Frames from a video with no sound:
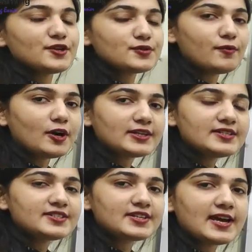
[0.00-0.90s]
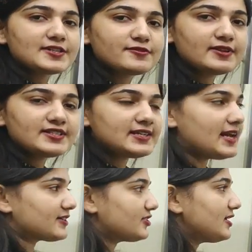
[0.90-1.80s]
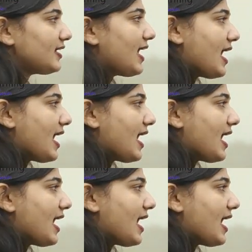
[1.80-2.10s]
So what is transverse electric?